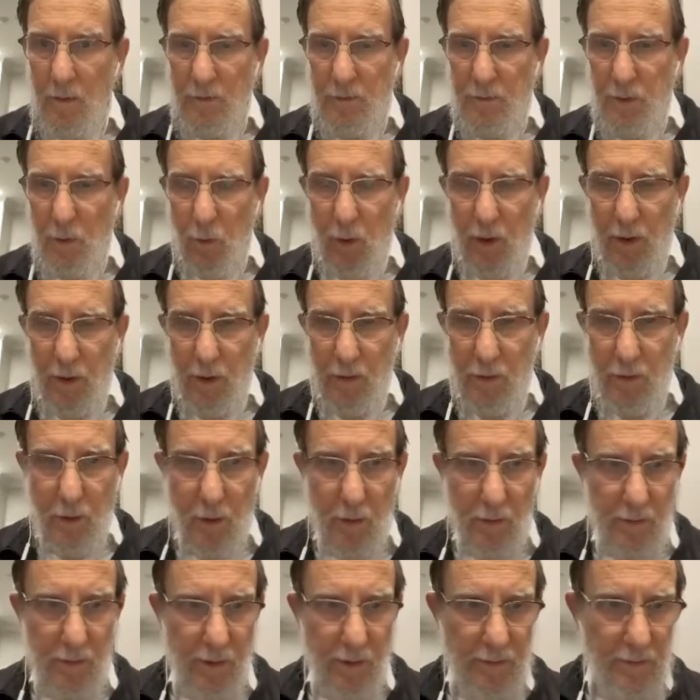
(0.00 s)
So, what he
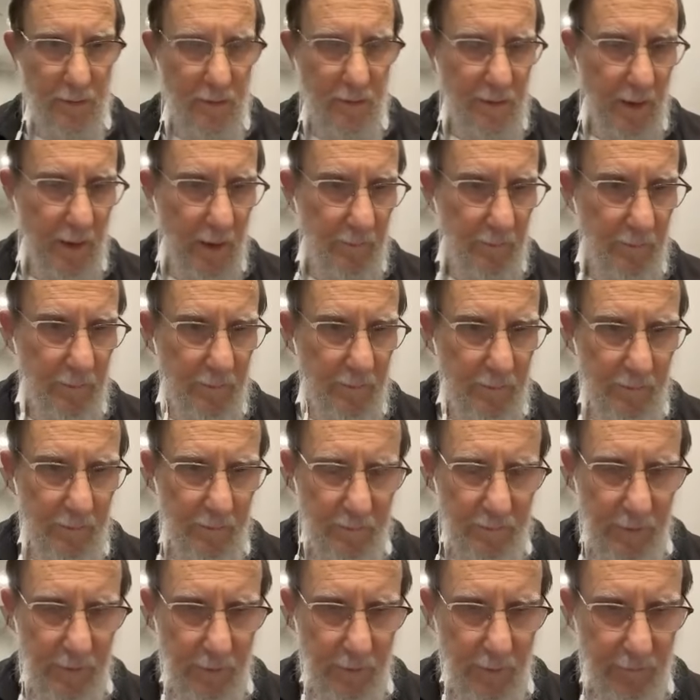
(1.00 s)
told us in that
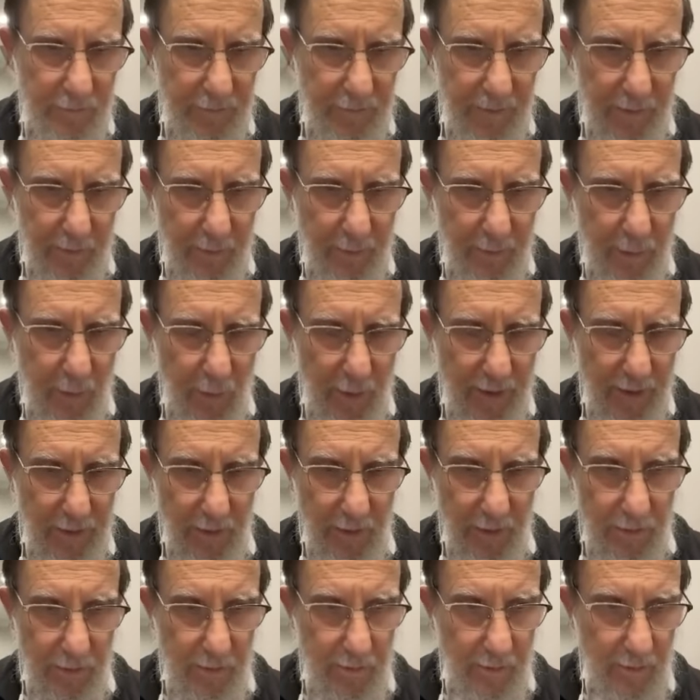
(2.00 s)
beautifully
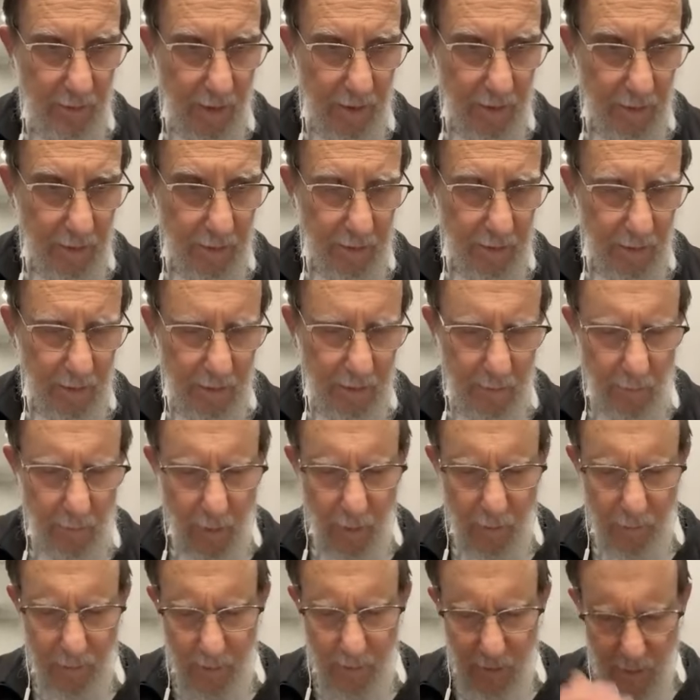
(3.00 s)
poignant letter that he
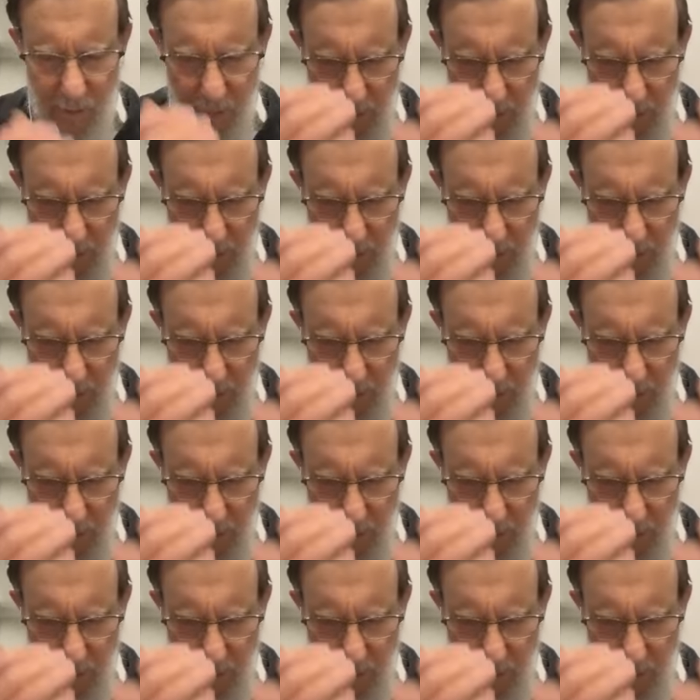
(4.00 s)
wrote